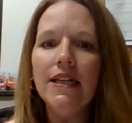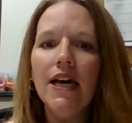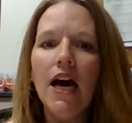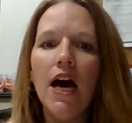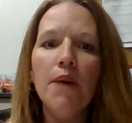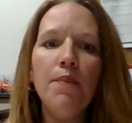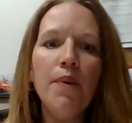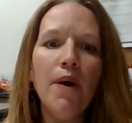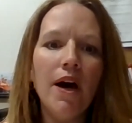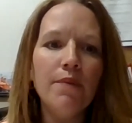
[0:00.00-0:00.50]

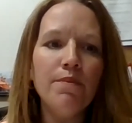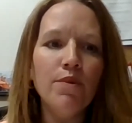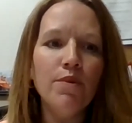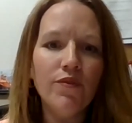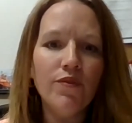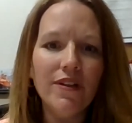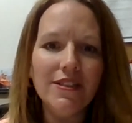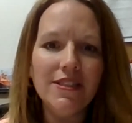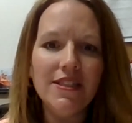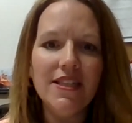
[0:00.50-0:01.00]
Upon
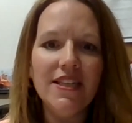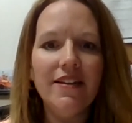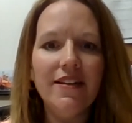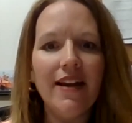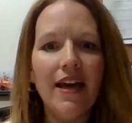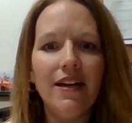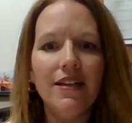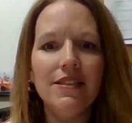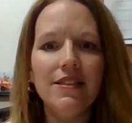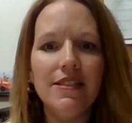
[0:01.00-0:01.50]
moving to the
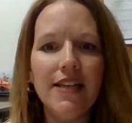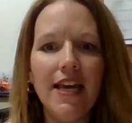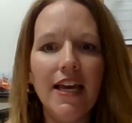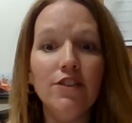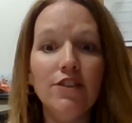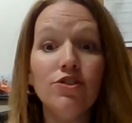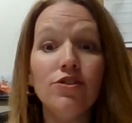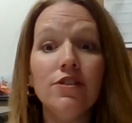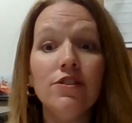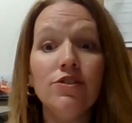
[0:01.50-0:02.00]
United
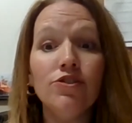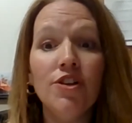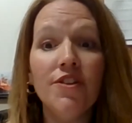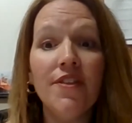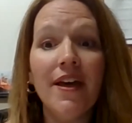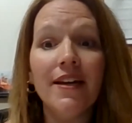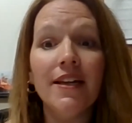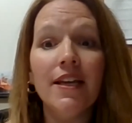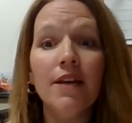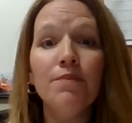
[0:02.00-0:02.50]
States, she
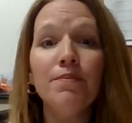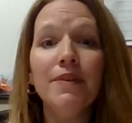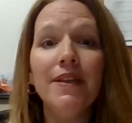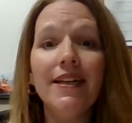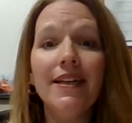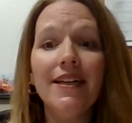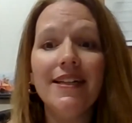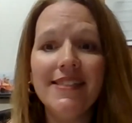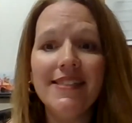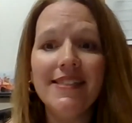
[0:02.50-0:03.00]
then
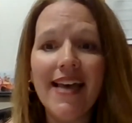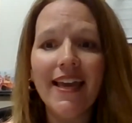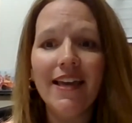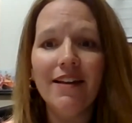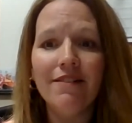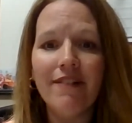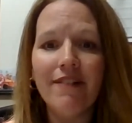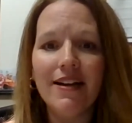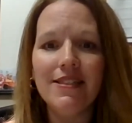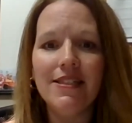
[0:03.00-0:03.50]
completed a
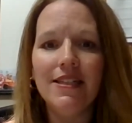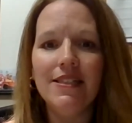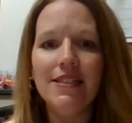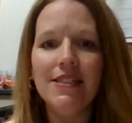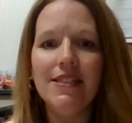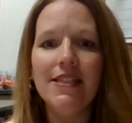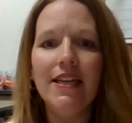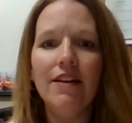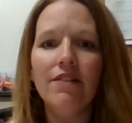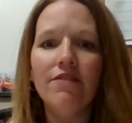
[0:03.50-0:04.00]
second
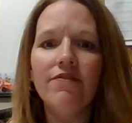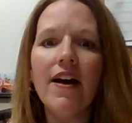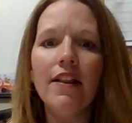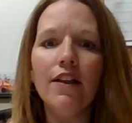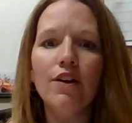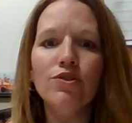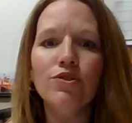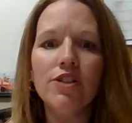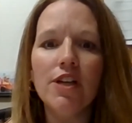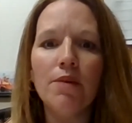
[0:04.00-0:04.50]
residency and
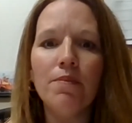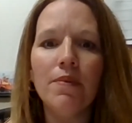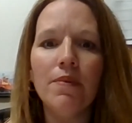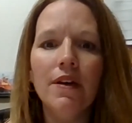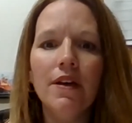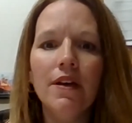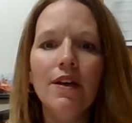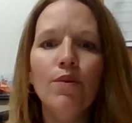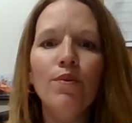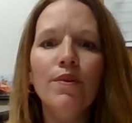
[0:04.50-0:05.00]
fellowship
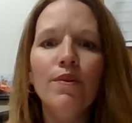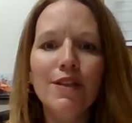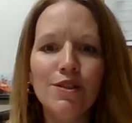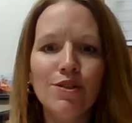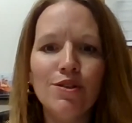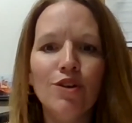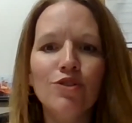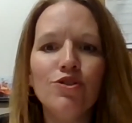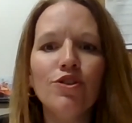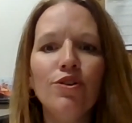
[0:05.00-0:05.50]
with a
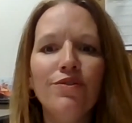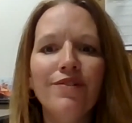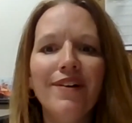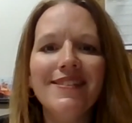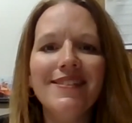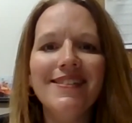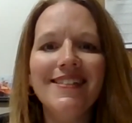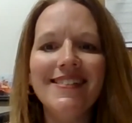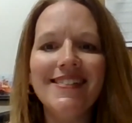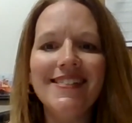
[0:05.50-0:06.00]
surgical
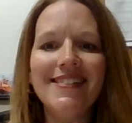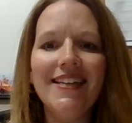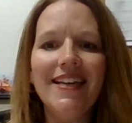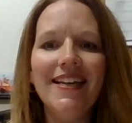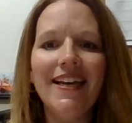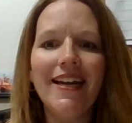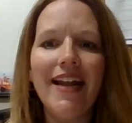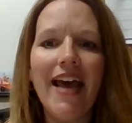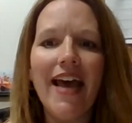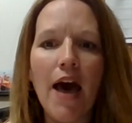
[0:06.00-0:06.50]

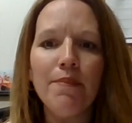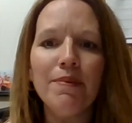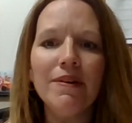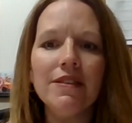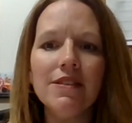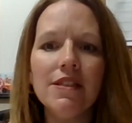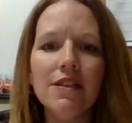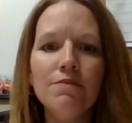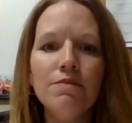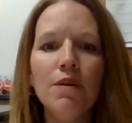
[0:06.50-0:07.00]
residency at
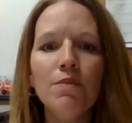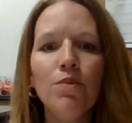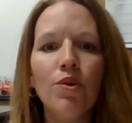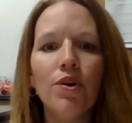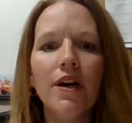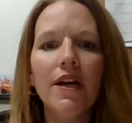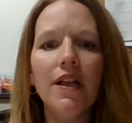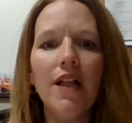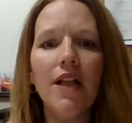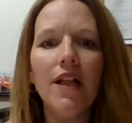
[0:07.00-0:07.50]
Abington
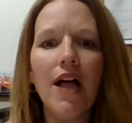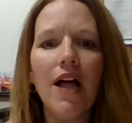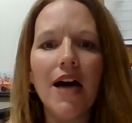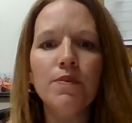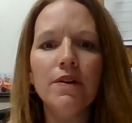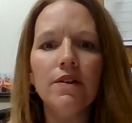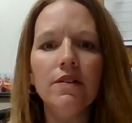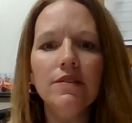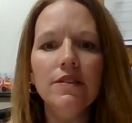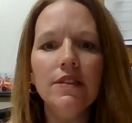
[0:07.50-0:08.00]
Memorial
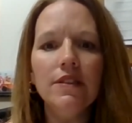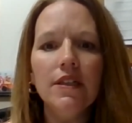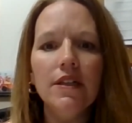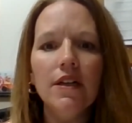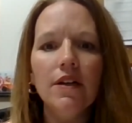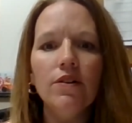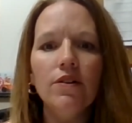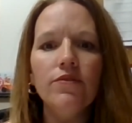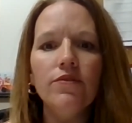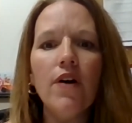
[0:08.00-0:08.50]
Hospital,
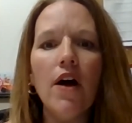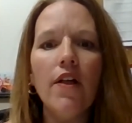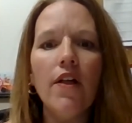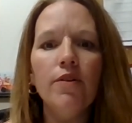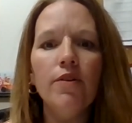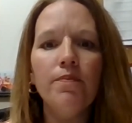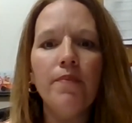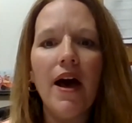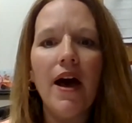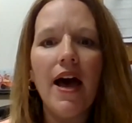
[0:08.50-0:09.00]

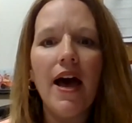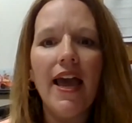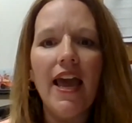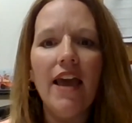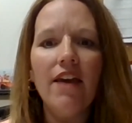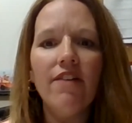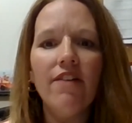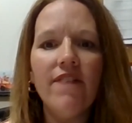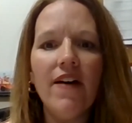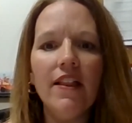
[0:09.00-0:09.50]
followed by
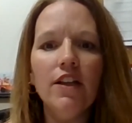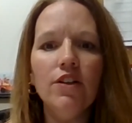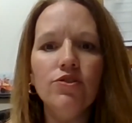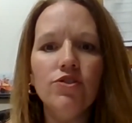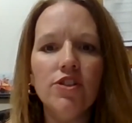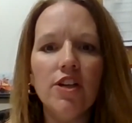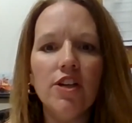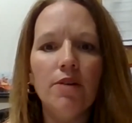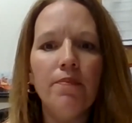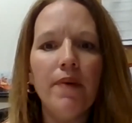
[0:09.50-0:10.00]
a
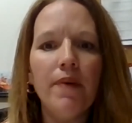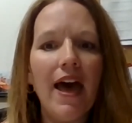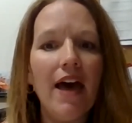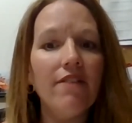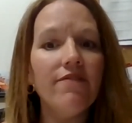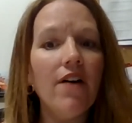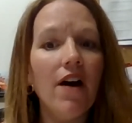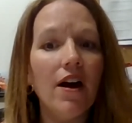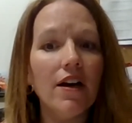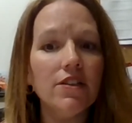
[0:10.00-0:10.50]
fellowship
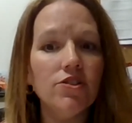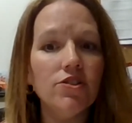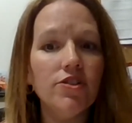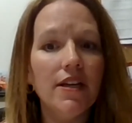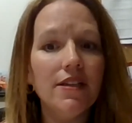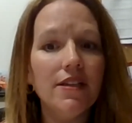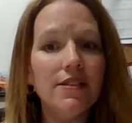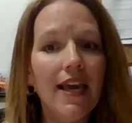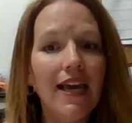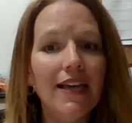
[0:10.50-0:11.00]
at Fox
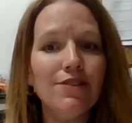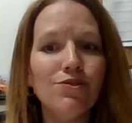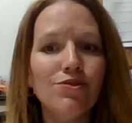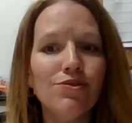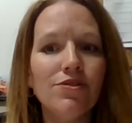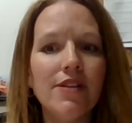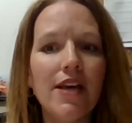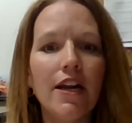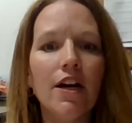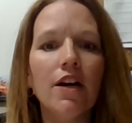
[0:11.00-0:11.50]
Chase Cancer
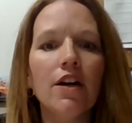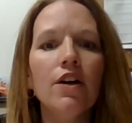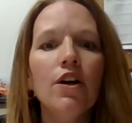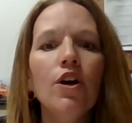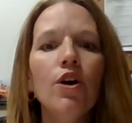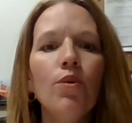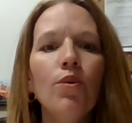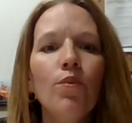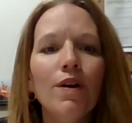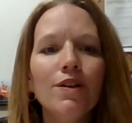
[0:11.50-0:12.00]
Center,
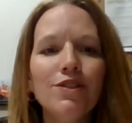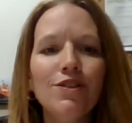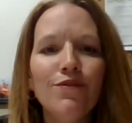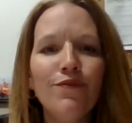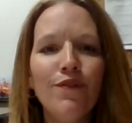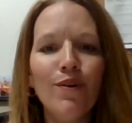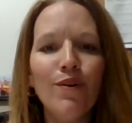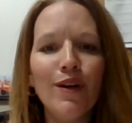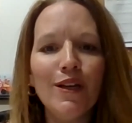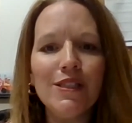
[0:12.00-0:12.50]
where she
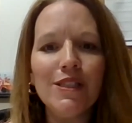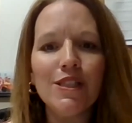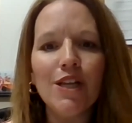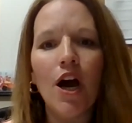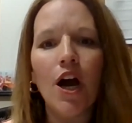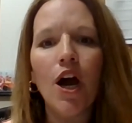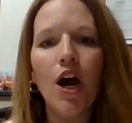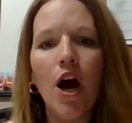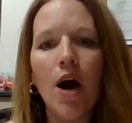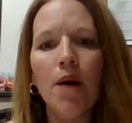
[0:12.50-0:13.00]
focused
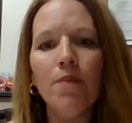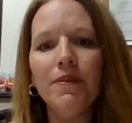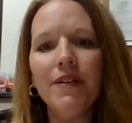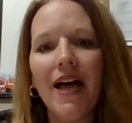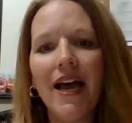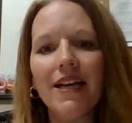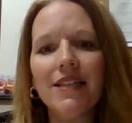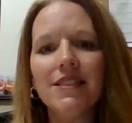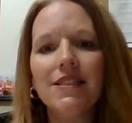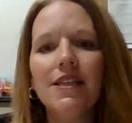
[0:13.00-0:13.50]
on
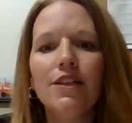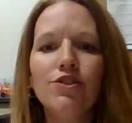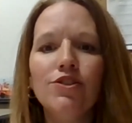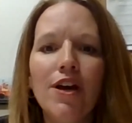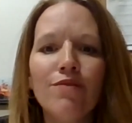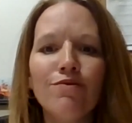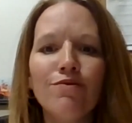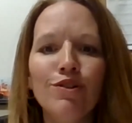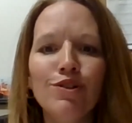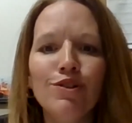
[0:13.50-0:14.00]
complex
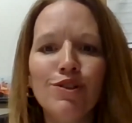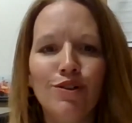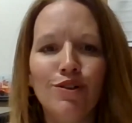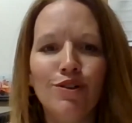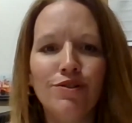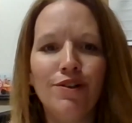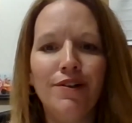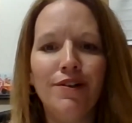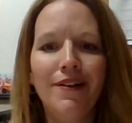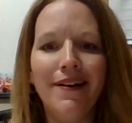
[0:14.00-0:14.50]
general
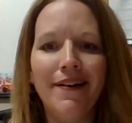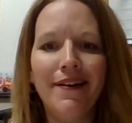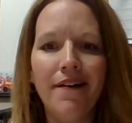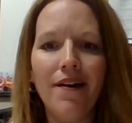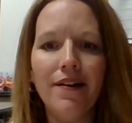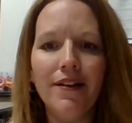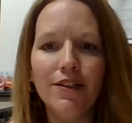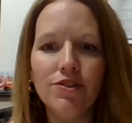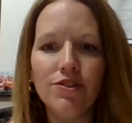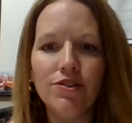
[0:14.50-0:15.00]
surgical
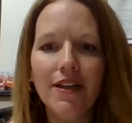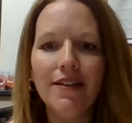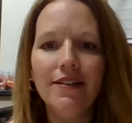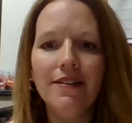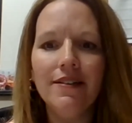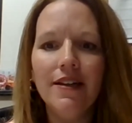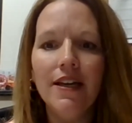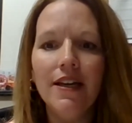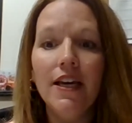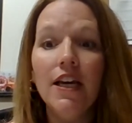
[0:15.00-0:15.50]
oncology.
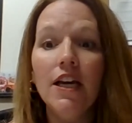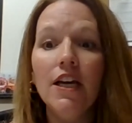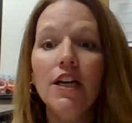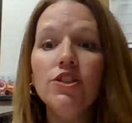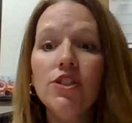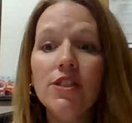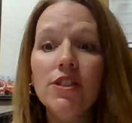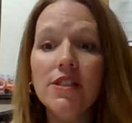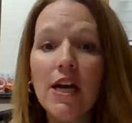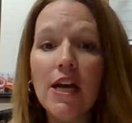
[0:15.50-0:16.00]

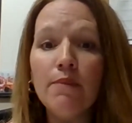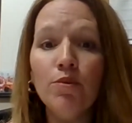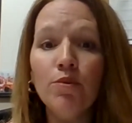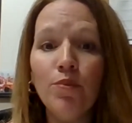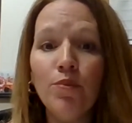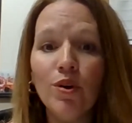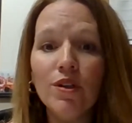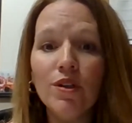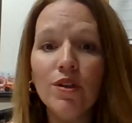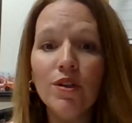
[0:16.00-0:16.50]
She's double
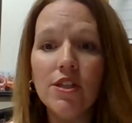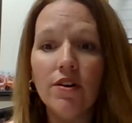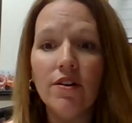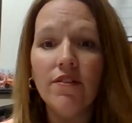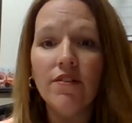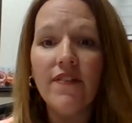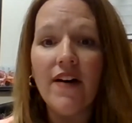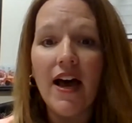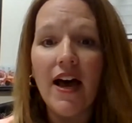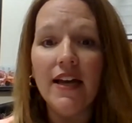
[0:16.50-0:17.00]
board
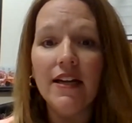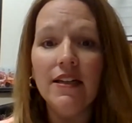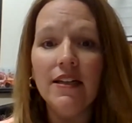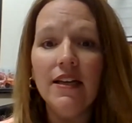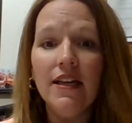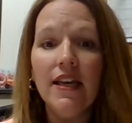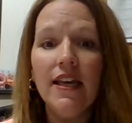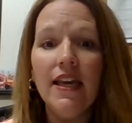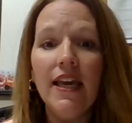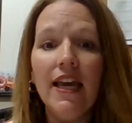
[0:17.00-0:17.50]

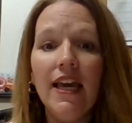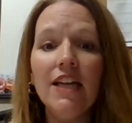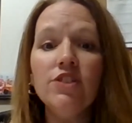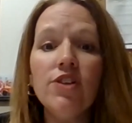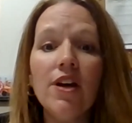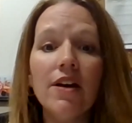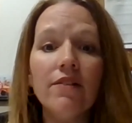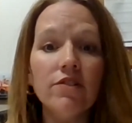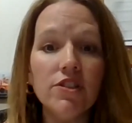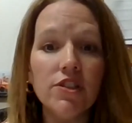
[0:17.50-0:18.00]
certified in
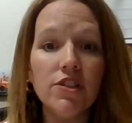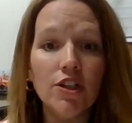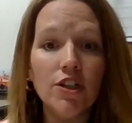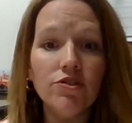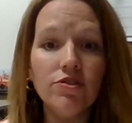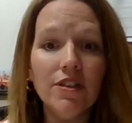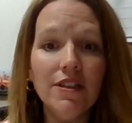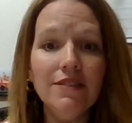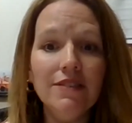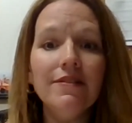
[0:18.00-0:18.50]
general
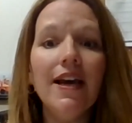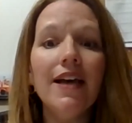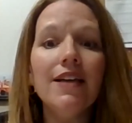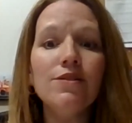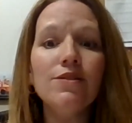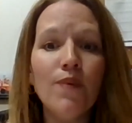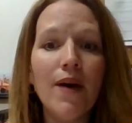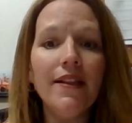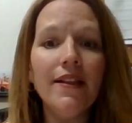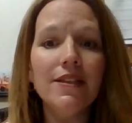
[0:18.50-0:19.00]
surgery,
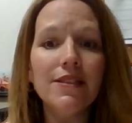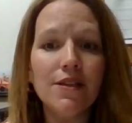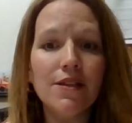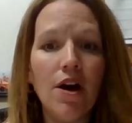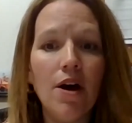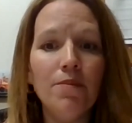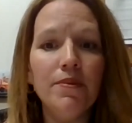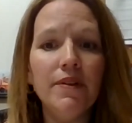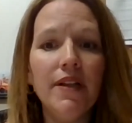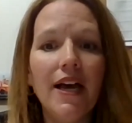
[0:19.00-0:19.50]
as well as
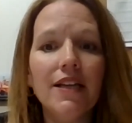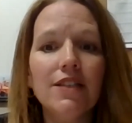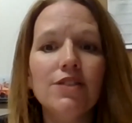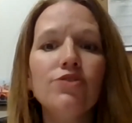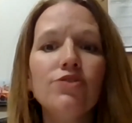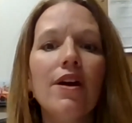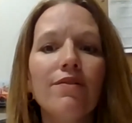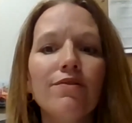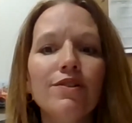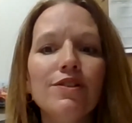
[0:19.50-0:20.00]
complex
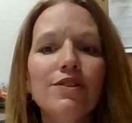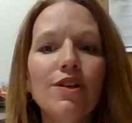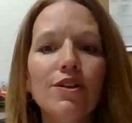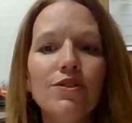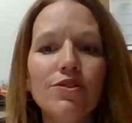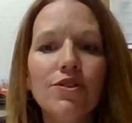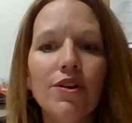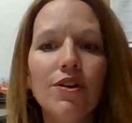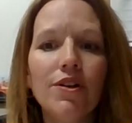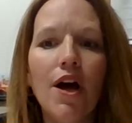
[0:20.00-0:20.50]
general
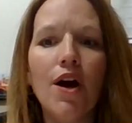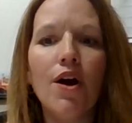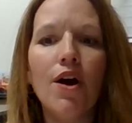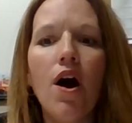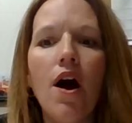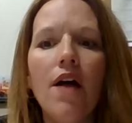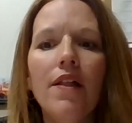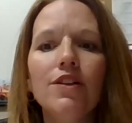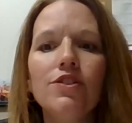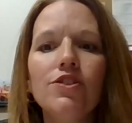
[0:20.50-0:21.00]
surgical
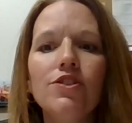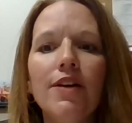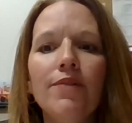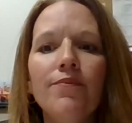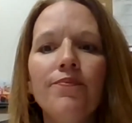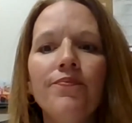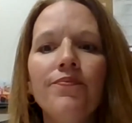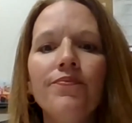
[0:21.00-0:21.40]
oncology.